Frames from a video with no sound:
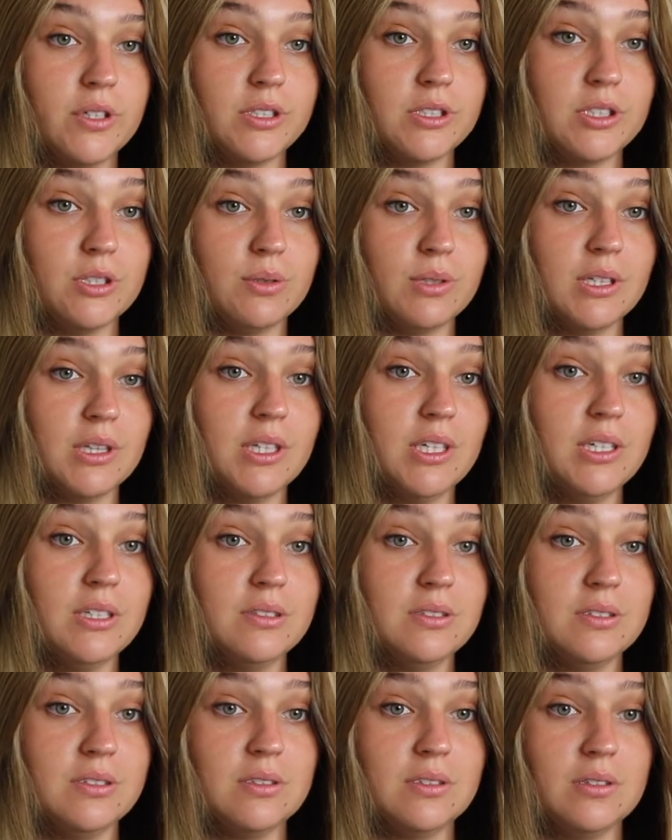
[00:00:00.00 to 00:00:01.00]
you're doing
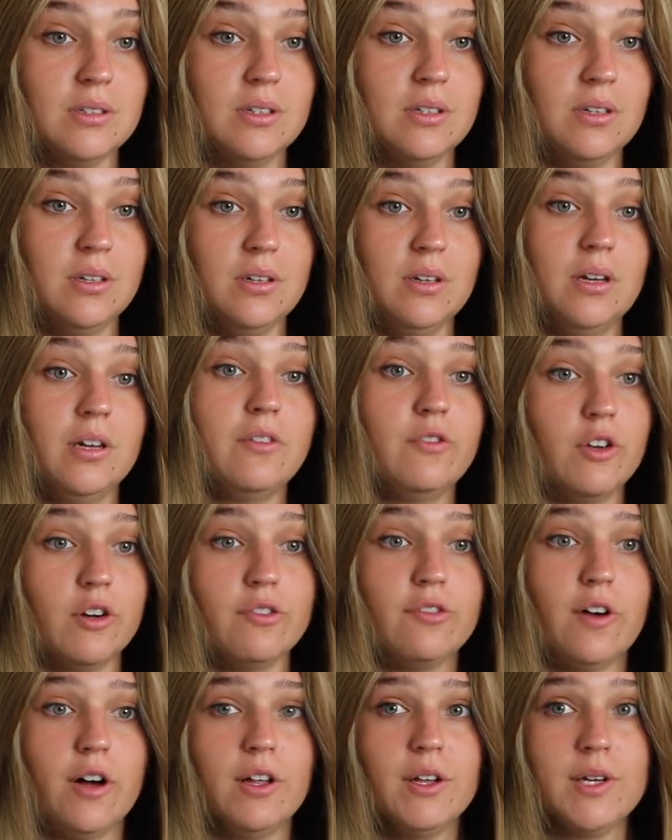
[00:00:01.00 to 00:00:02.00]
this, if you're
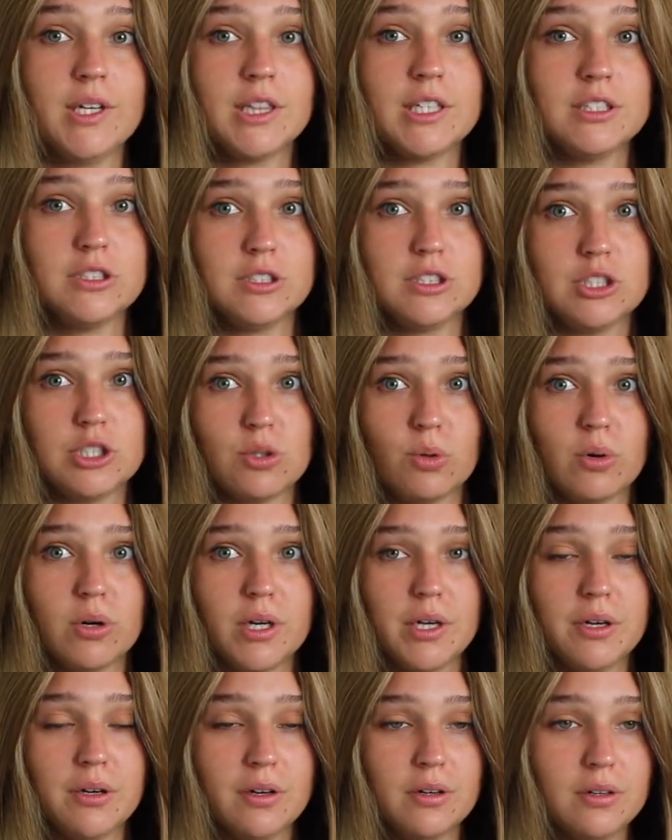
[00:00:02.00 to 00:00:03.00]
following this
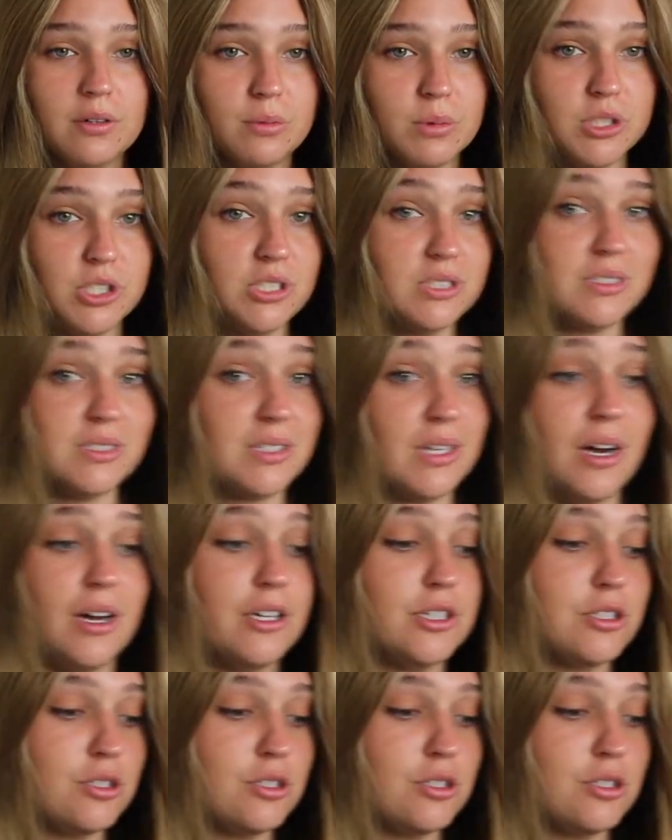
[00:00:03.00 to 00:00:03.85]
tutorial, which it's not a